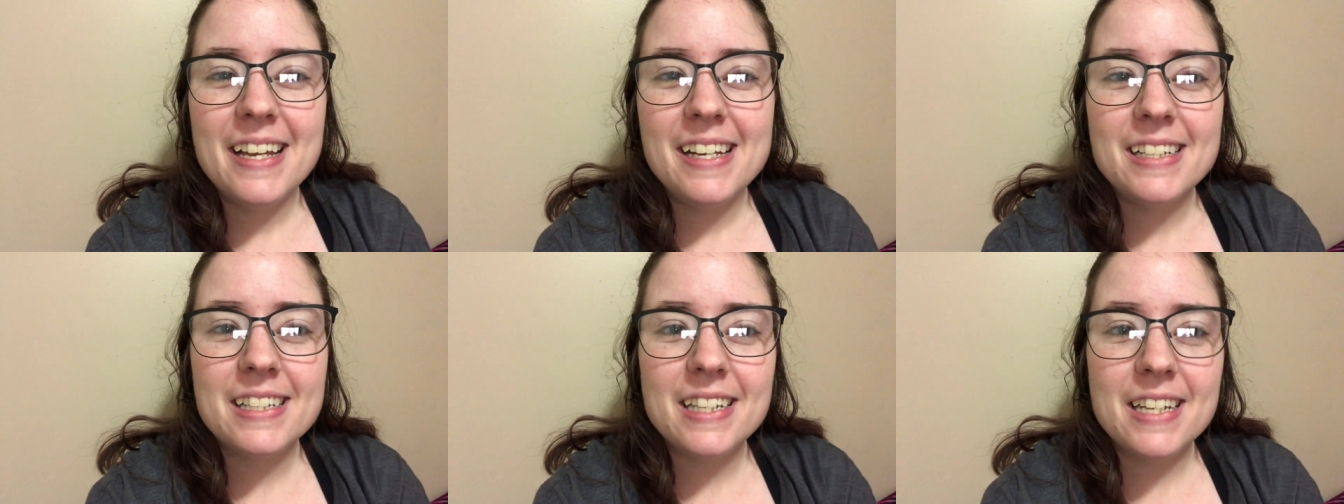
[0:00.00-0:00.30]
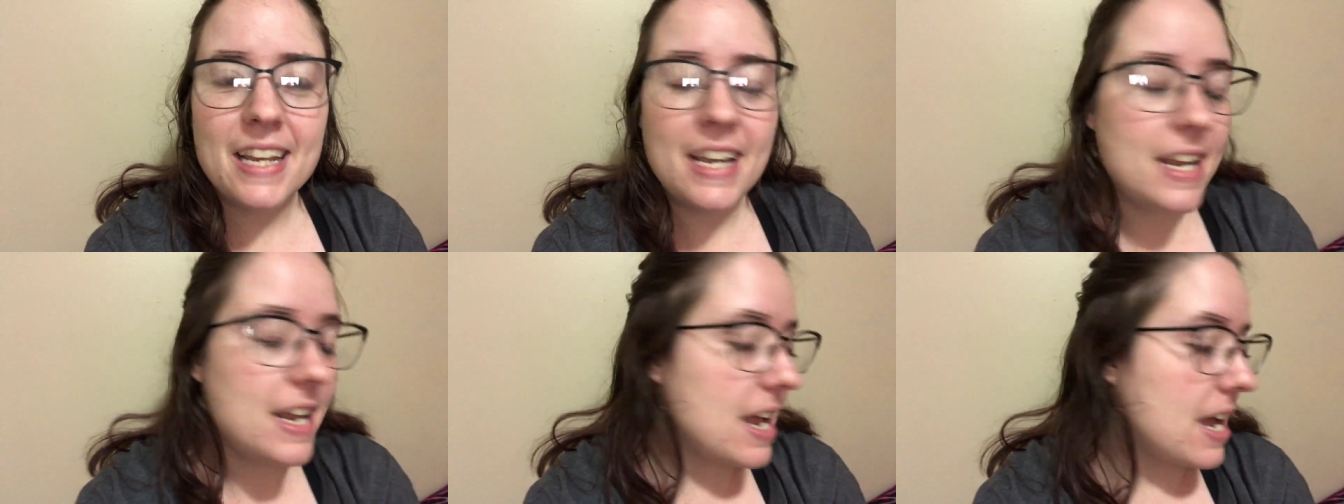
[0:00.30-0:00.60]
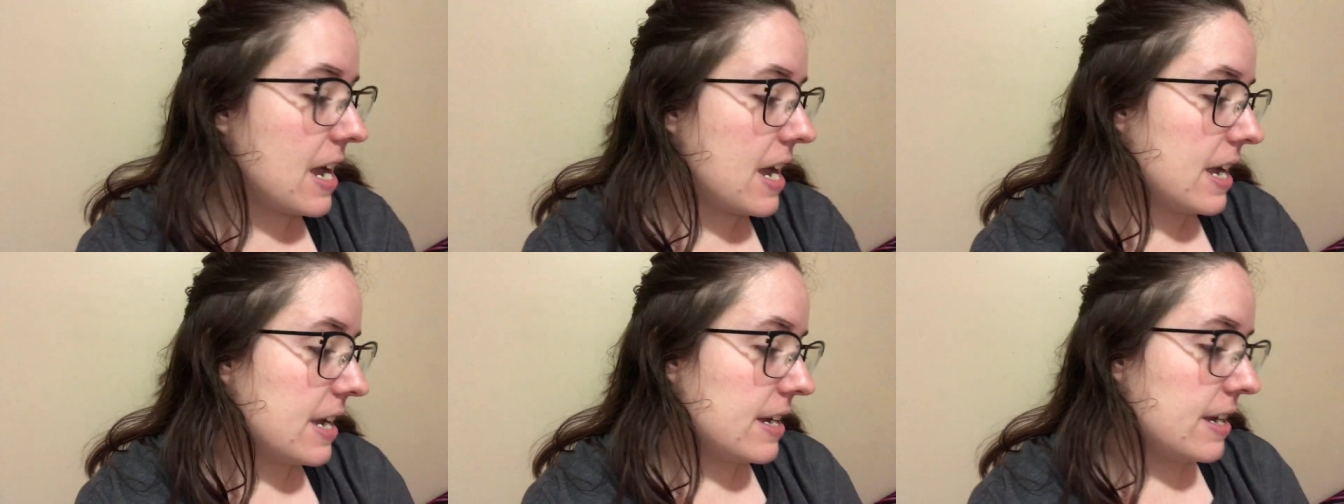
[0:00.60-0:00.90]
Today
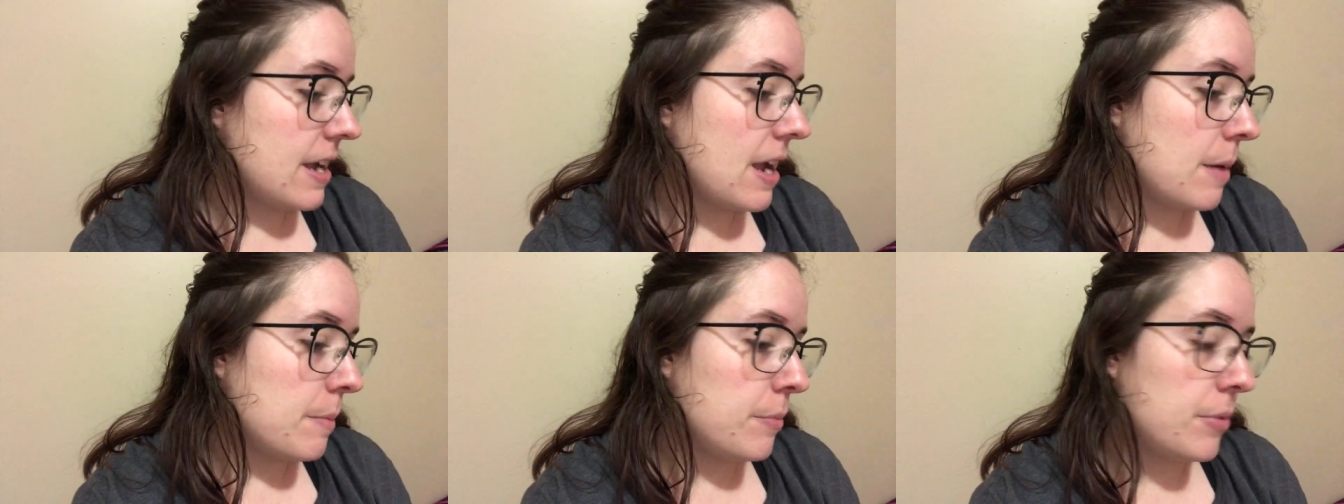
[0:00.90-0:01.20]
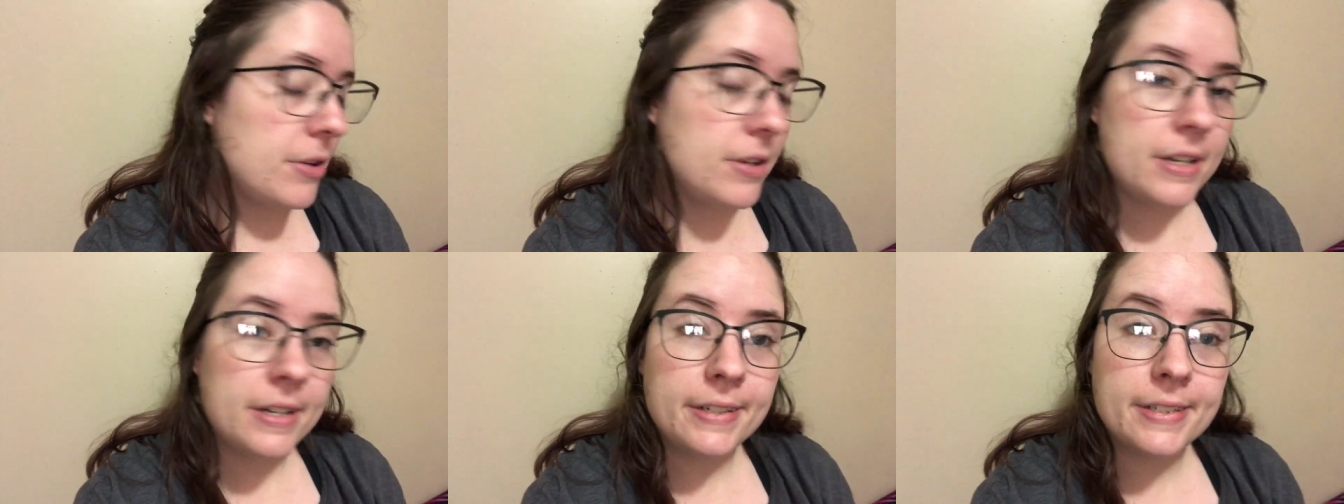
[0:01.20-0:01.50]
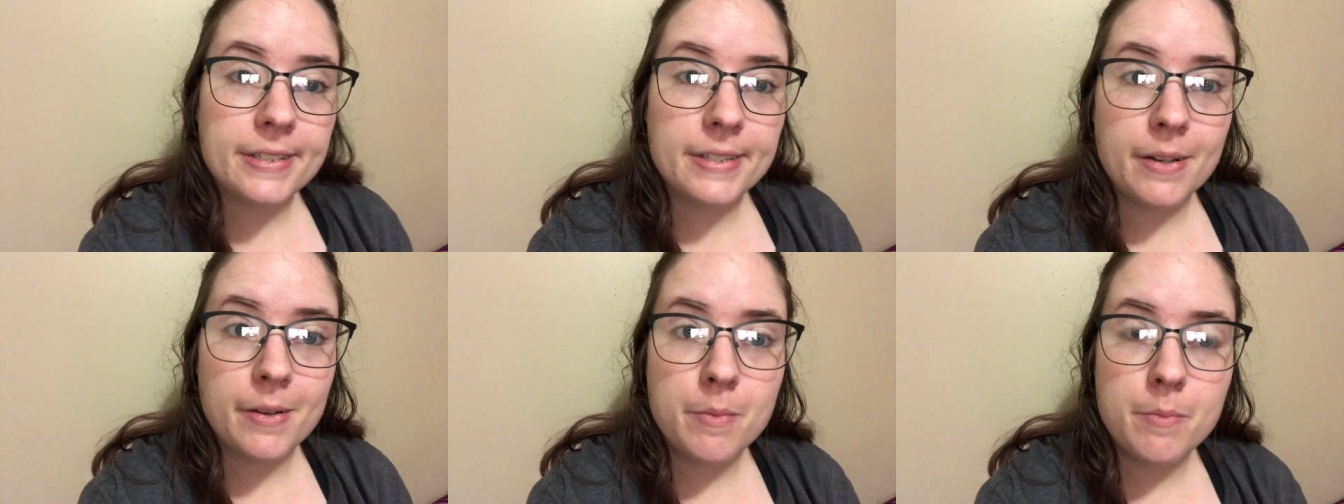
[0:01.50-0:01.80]
I am putting
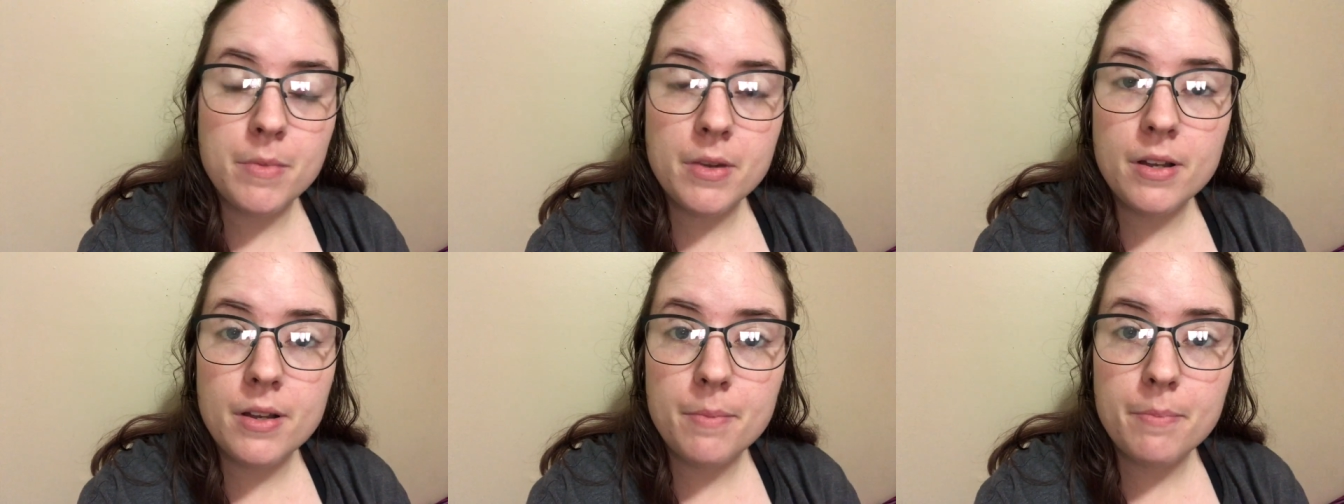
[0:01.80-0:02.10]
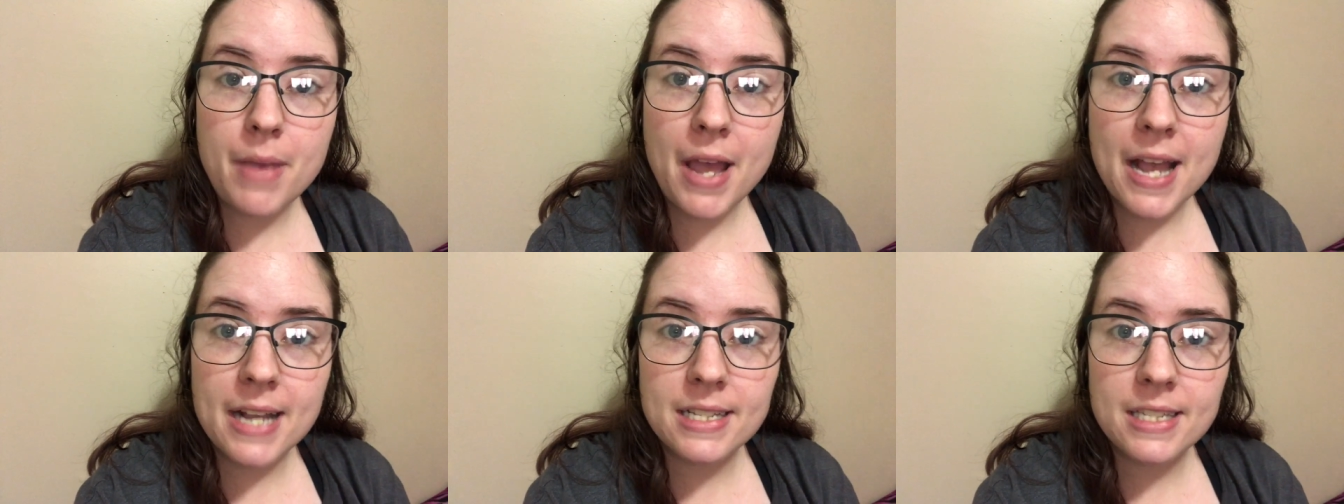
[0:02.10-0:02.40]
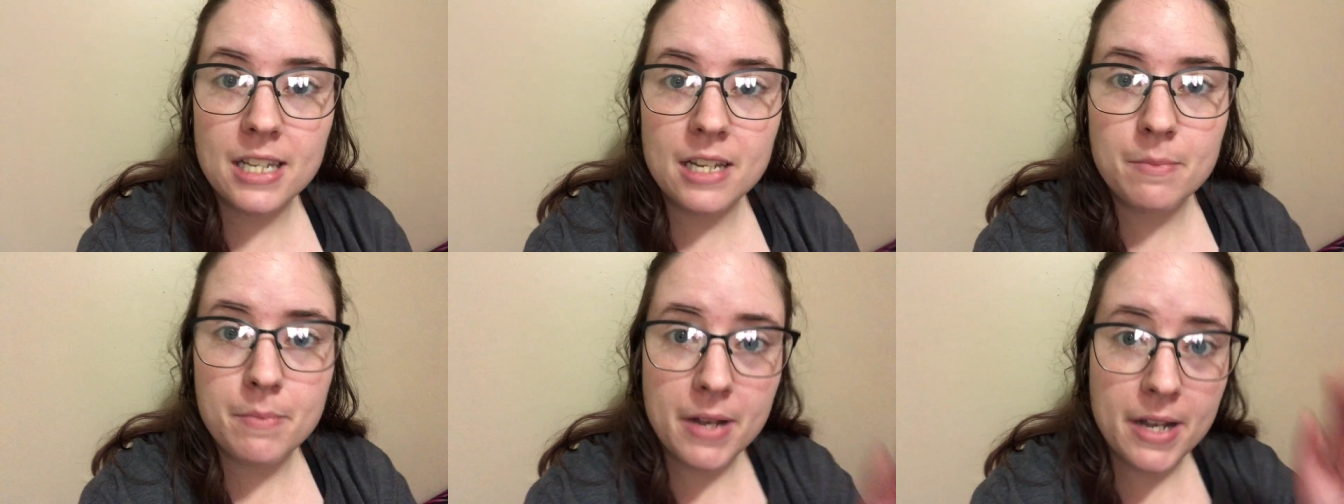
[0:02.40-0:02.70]
some
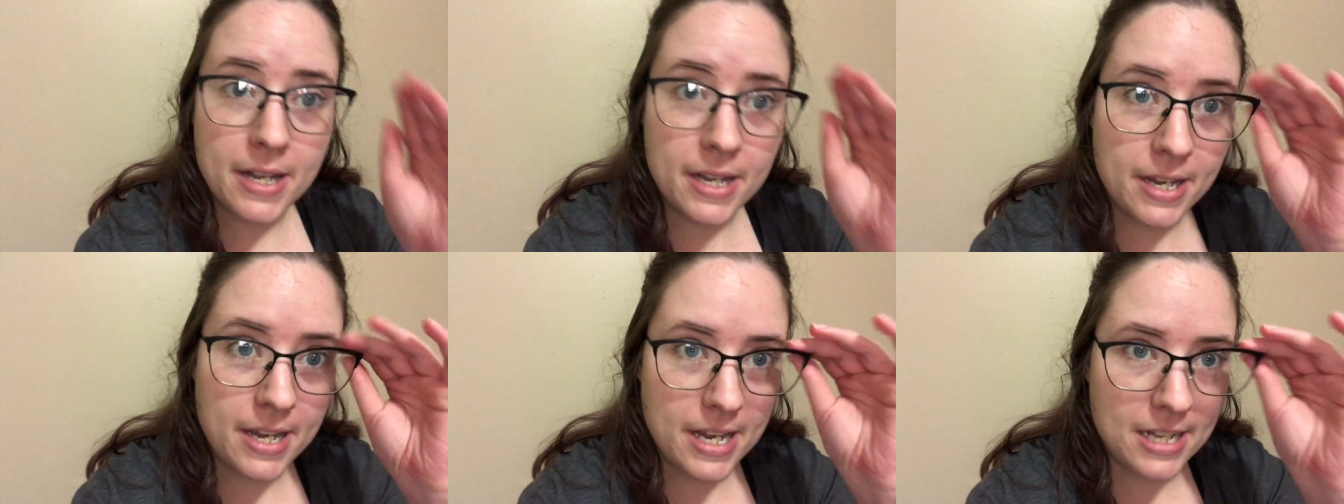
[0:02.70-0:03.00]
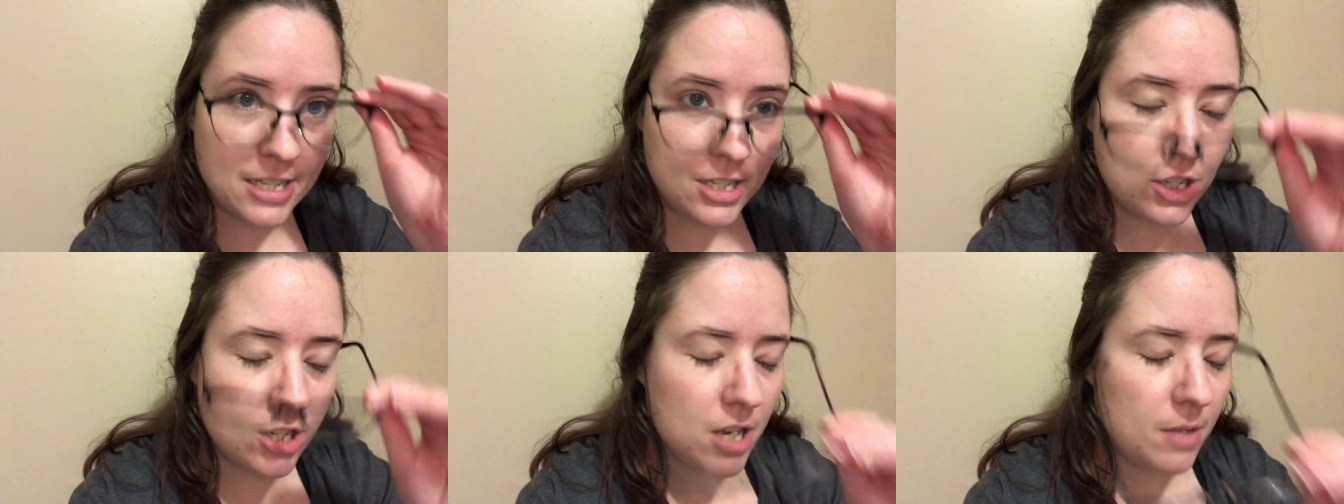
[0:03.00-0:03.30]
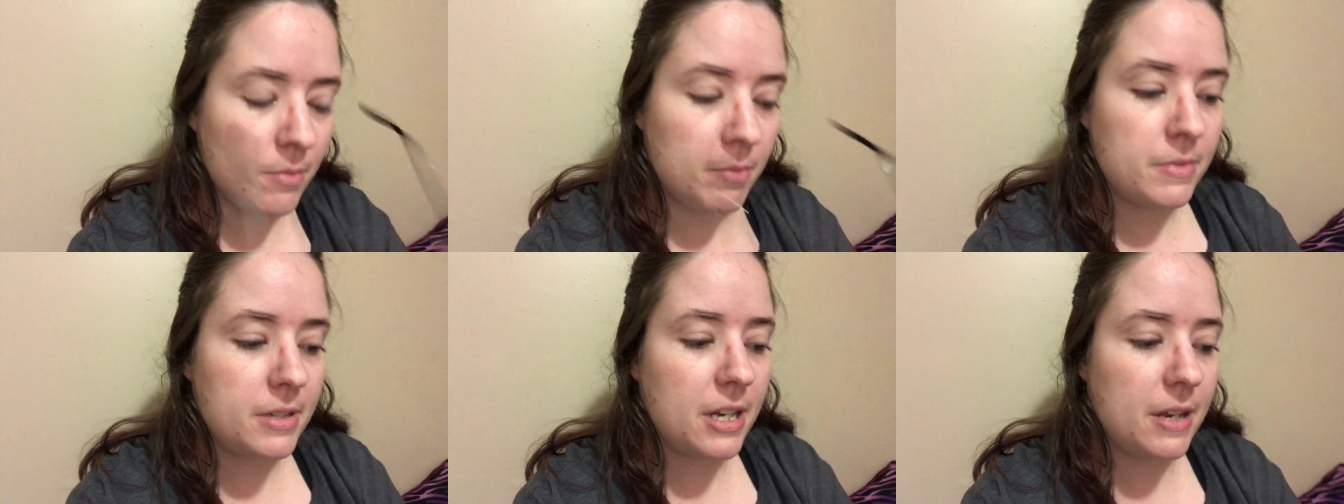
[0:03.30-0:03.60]
bags in my Etsy
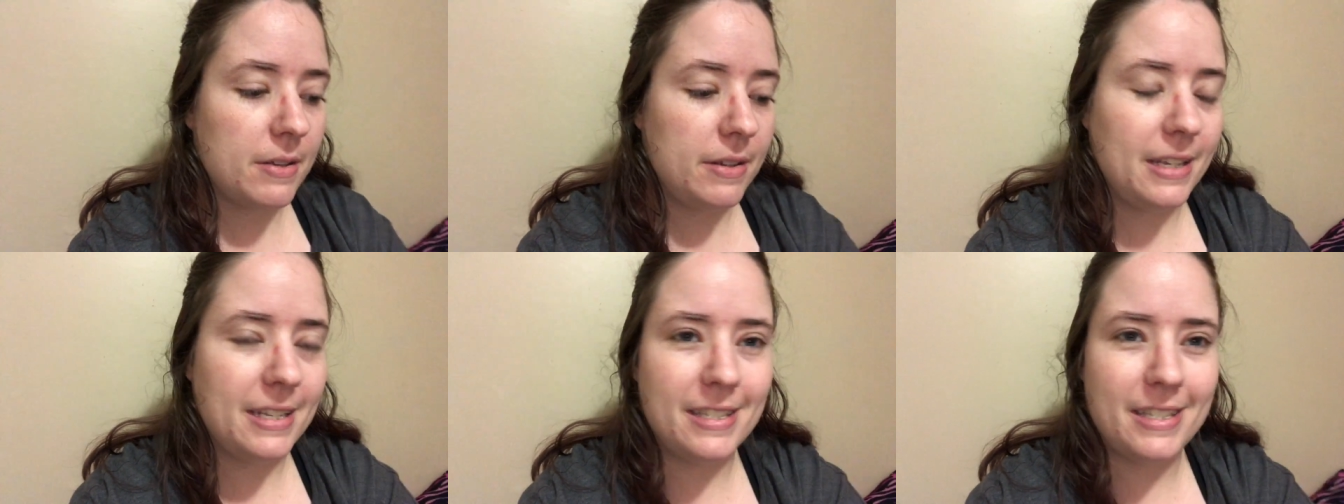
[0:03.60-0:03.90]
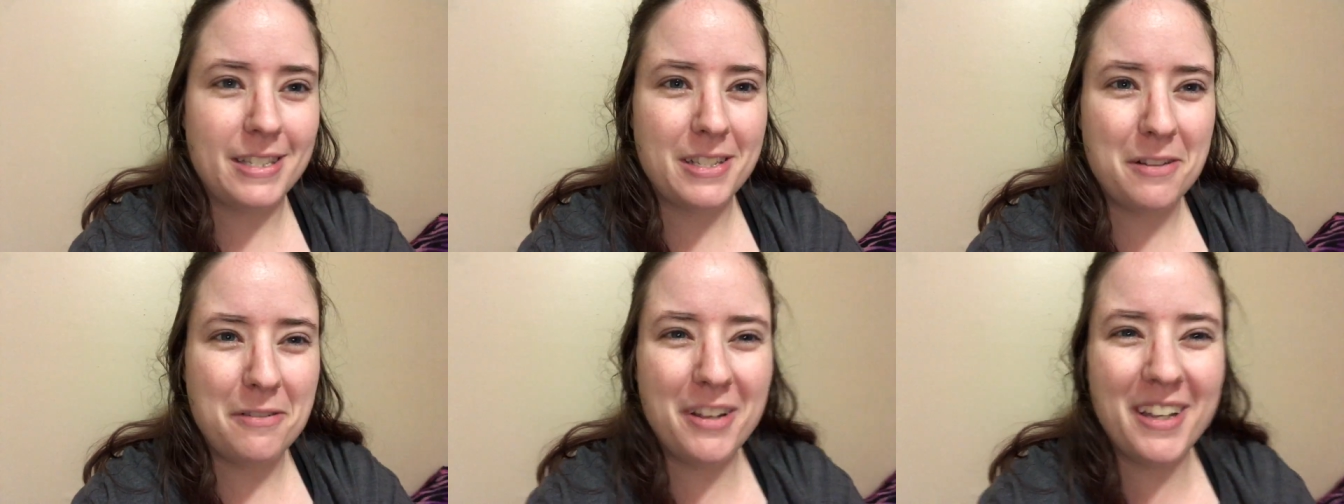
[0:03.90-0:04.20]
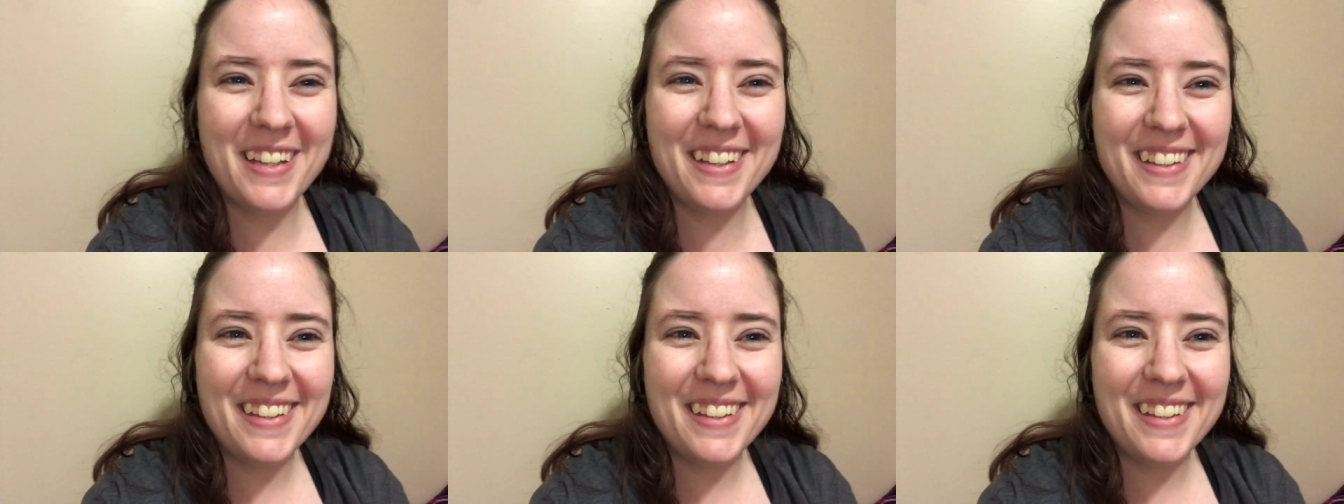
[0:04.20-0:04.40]
shop. I'm taking glasses off.